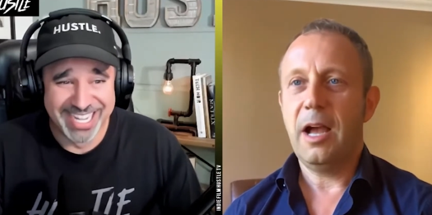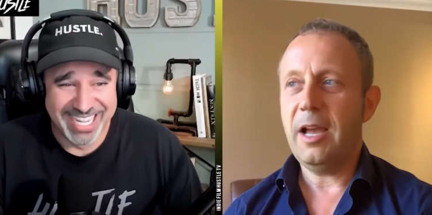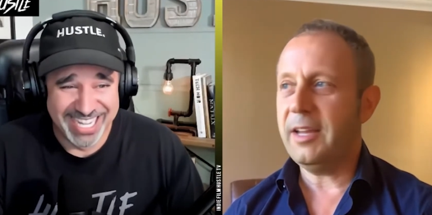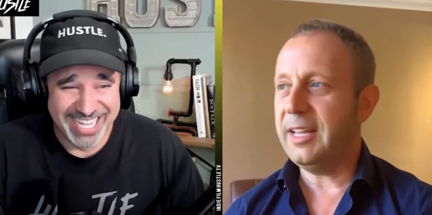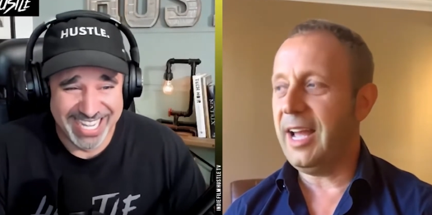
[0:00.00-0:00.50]

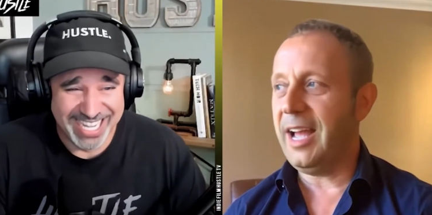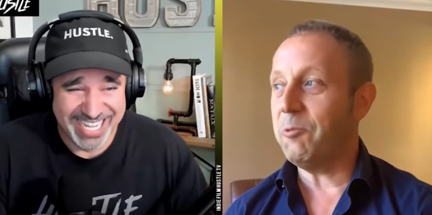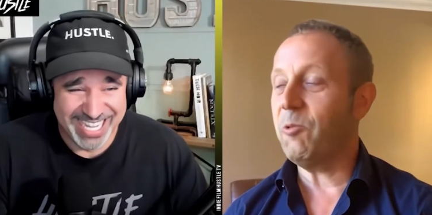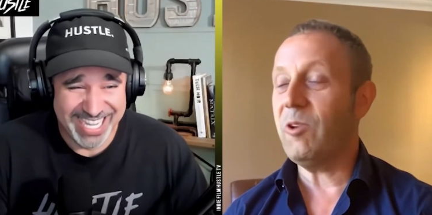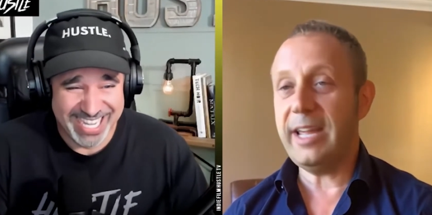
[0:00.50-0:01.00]
Speaker 1: I go, yeah,
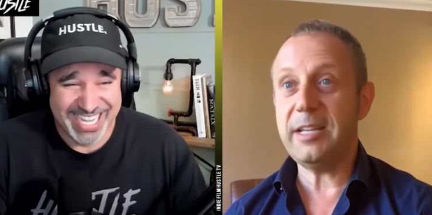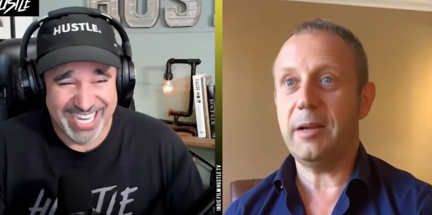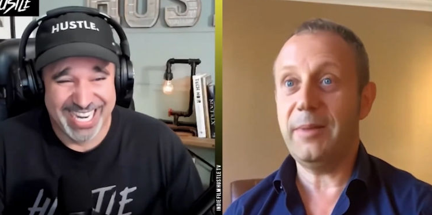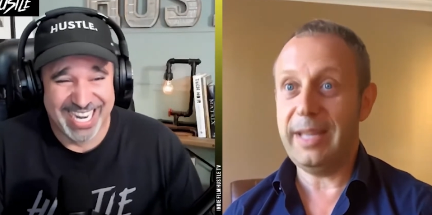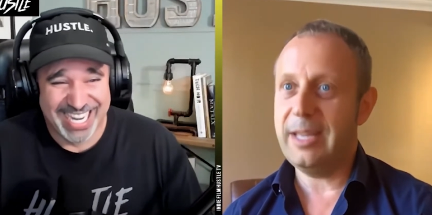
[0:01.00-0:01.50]
read.
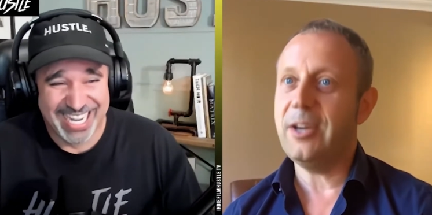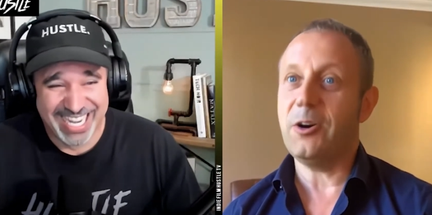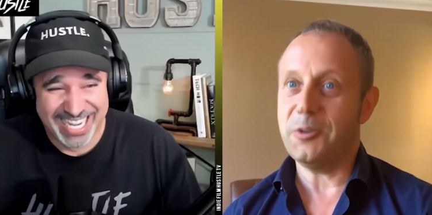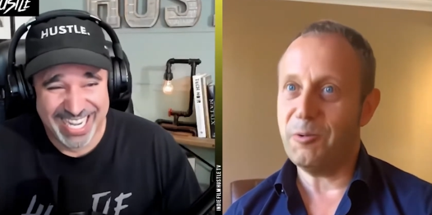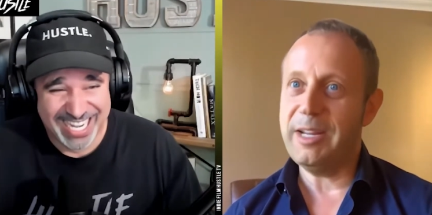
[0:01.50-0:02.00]
I mean,
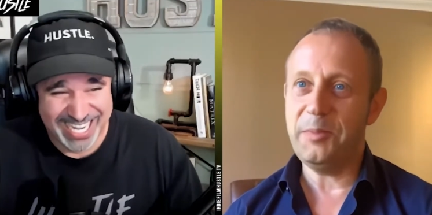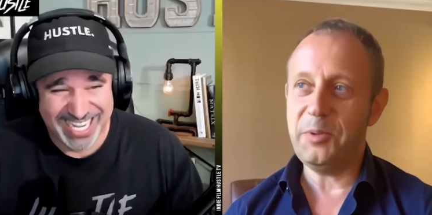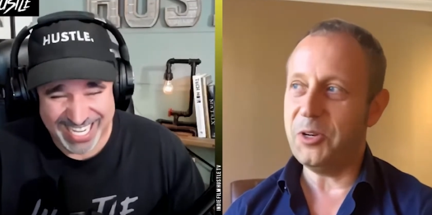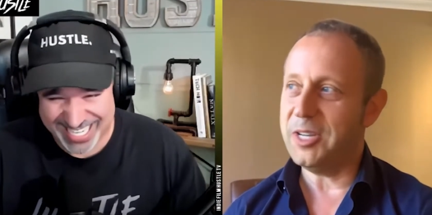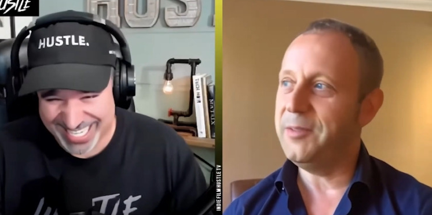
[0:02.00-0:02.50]
God, read a
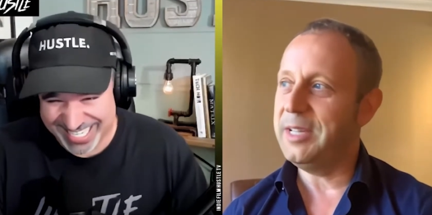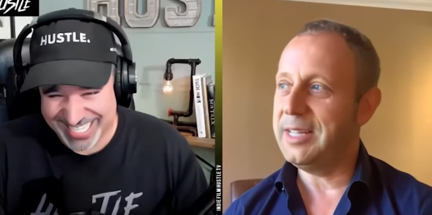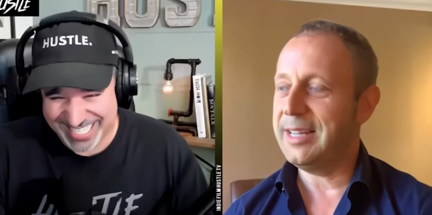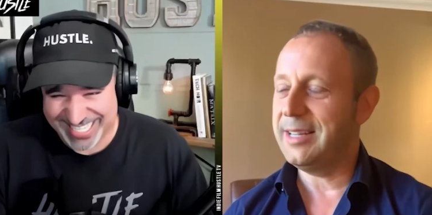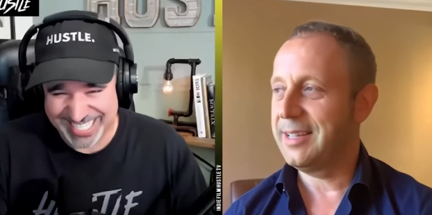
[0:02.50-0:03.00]
book. I
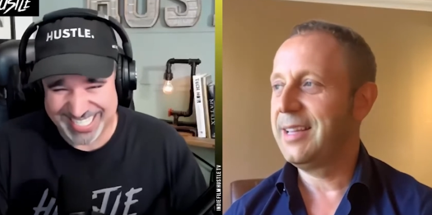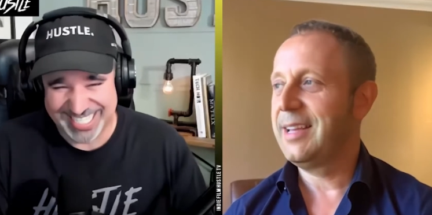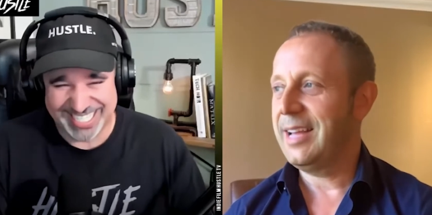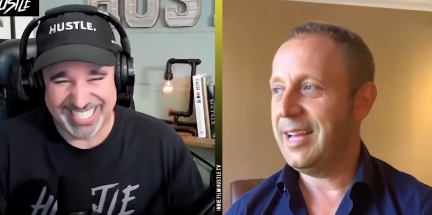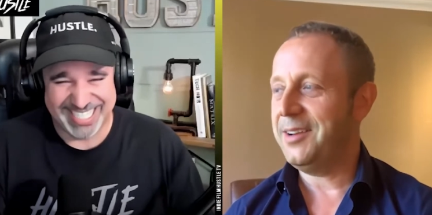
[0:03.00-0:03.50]
mean,
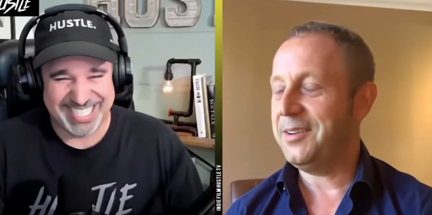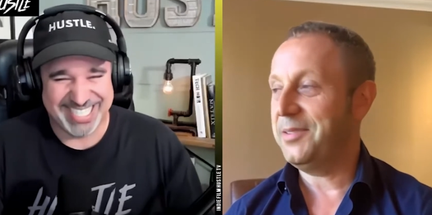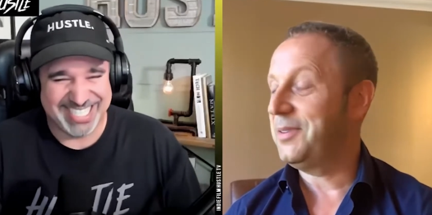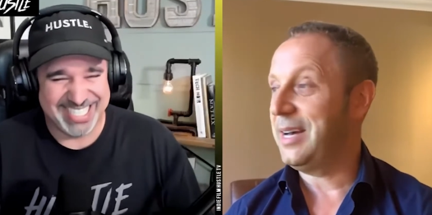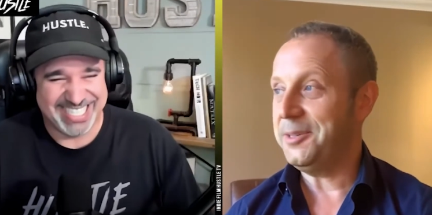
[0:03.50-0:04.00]
oh,
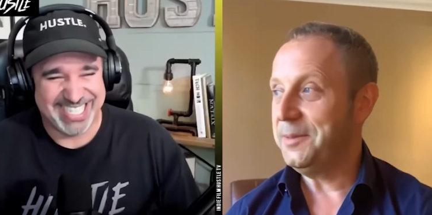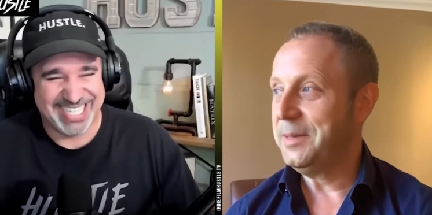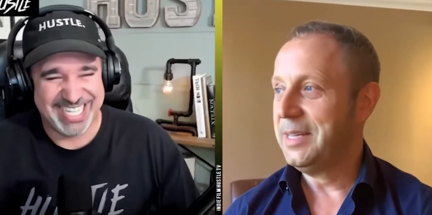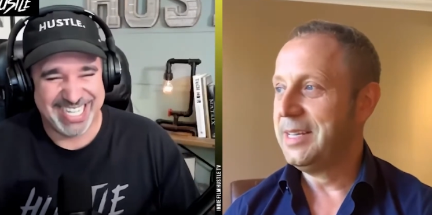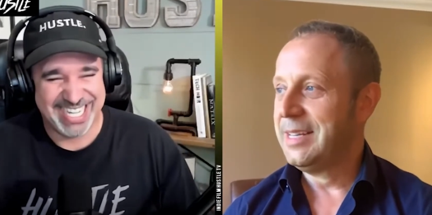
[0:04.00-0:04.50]
wow.
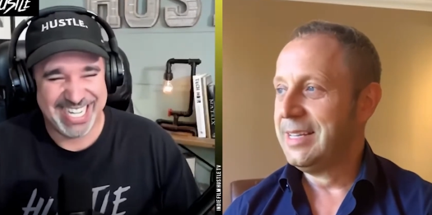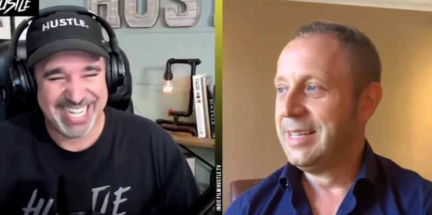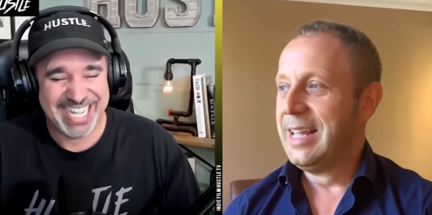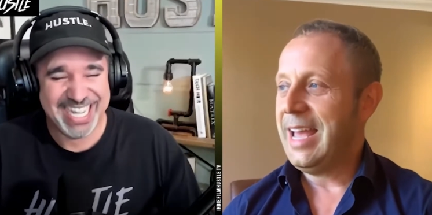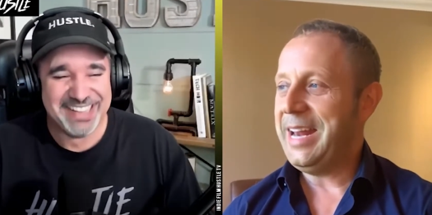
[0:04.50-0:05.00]

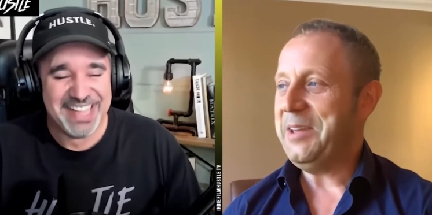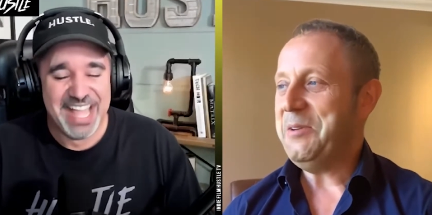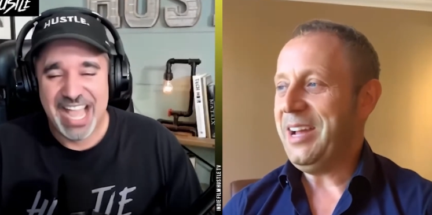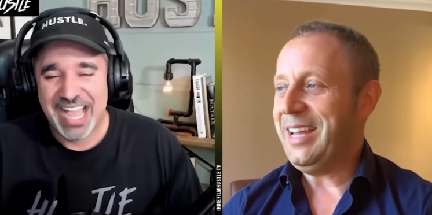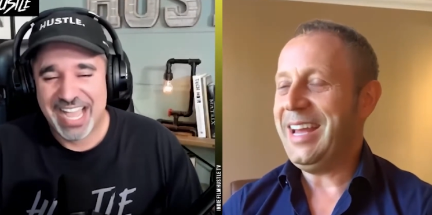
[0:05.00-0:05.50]

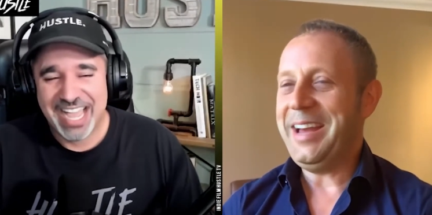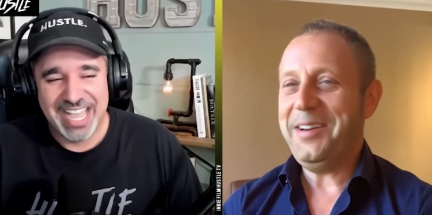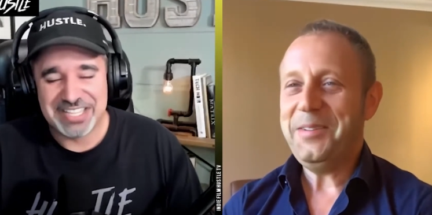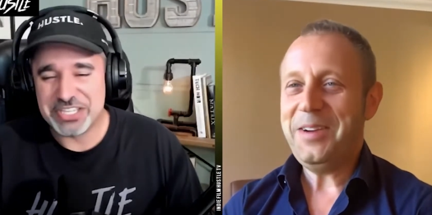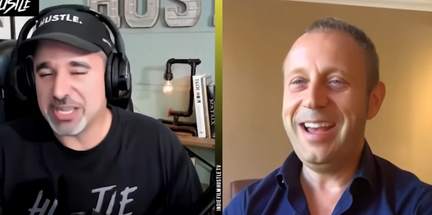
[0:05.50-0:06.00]
Anyway, yeah.
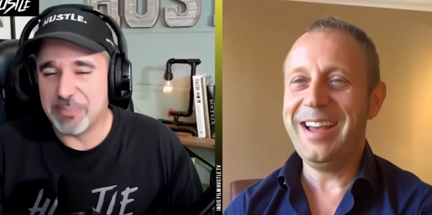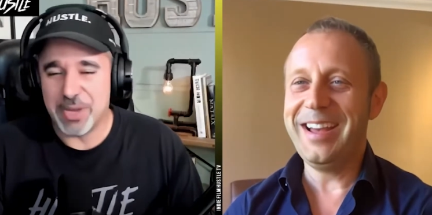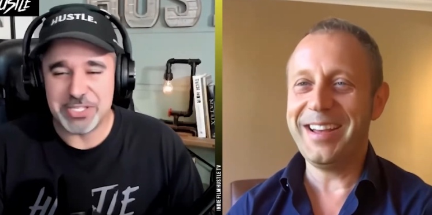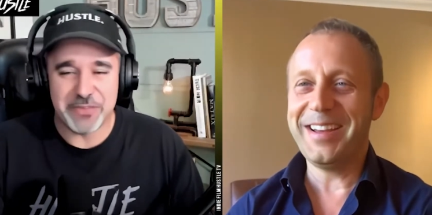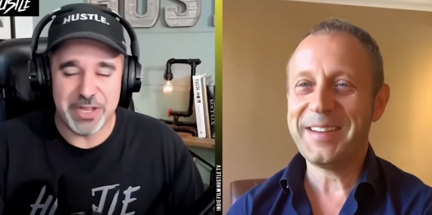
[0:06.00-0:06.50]
It's
Speaker 2: just a
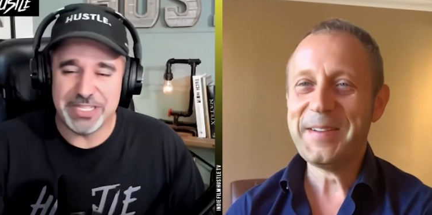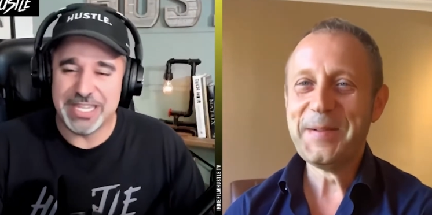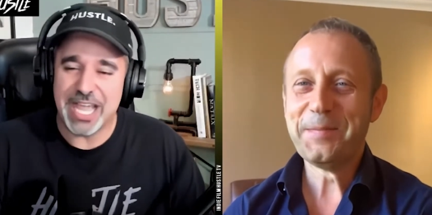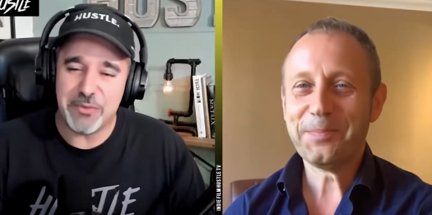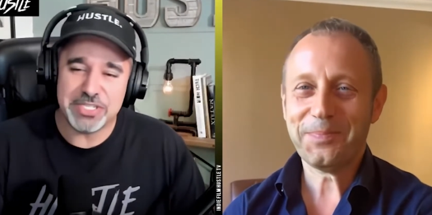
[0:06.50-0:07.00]
bunch of
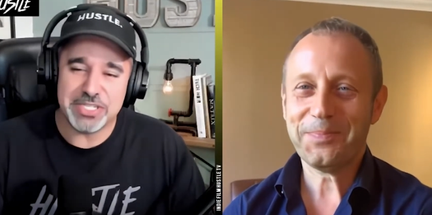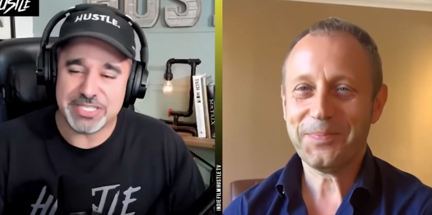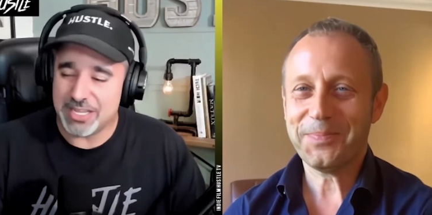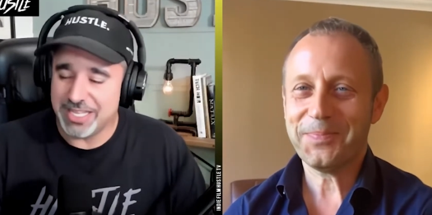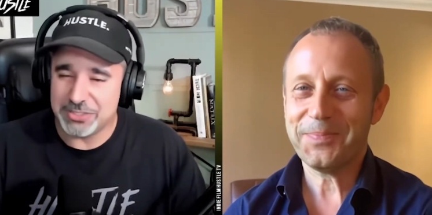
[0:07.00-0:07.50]
now we
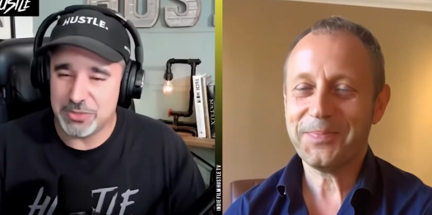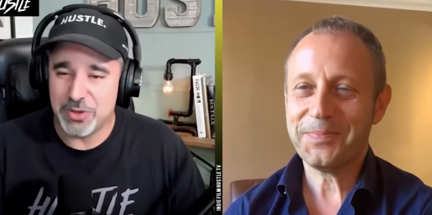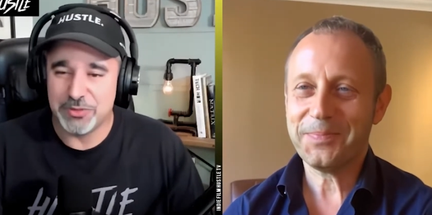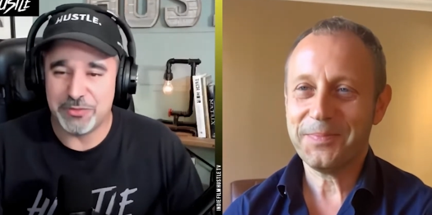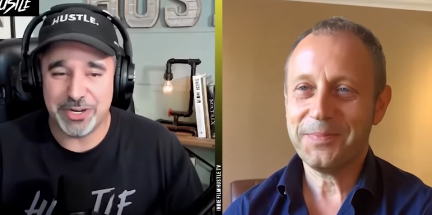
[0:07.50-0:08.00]
just sound like
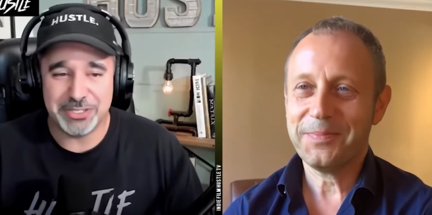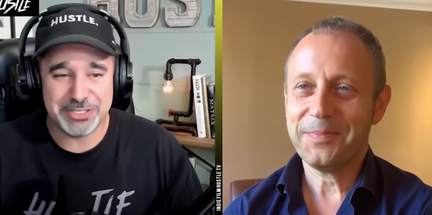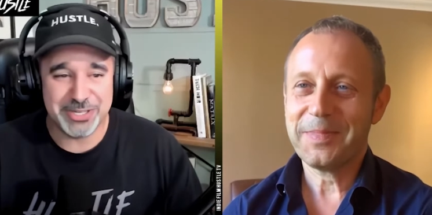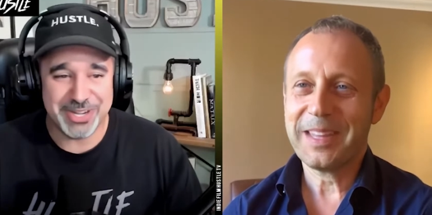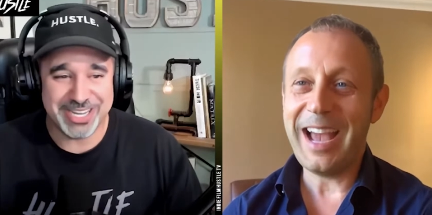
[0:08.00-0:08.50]
two old
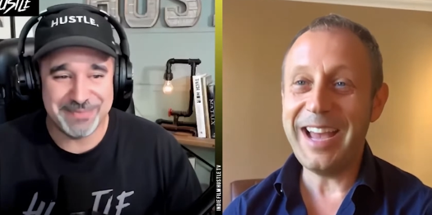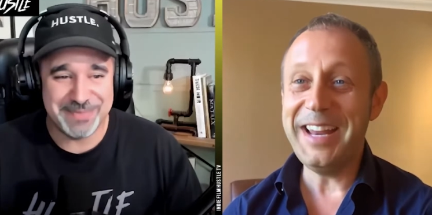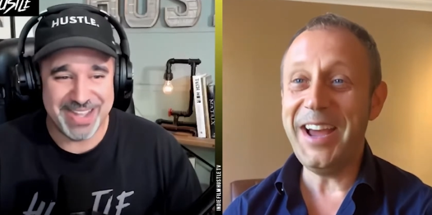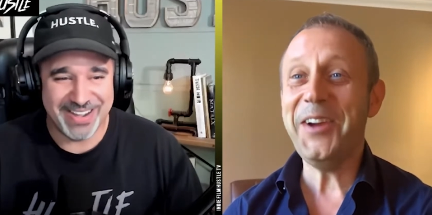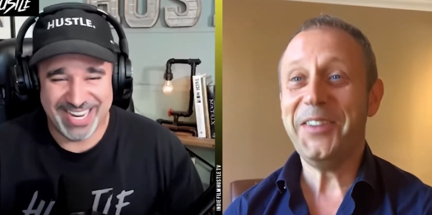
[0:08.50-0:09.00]
farts talking. I
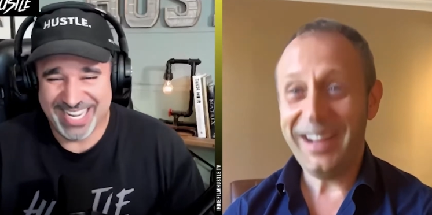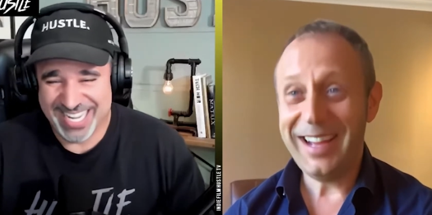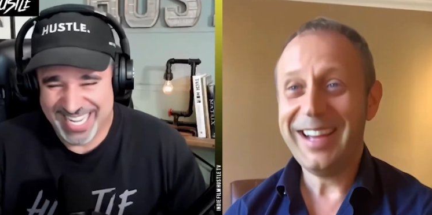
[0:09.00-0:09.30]
know. About,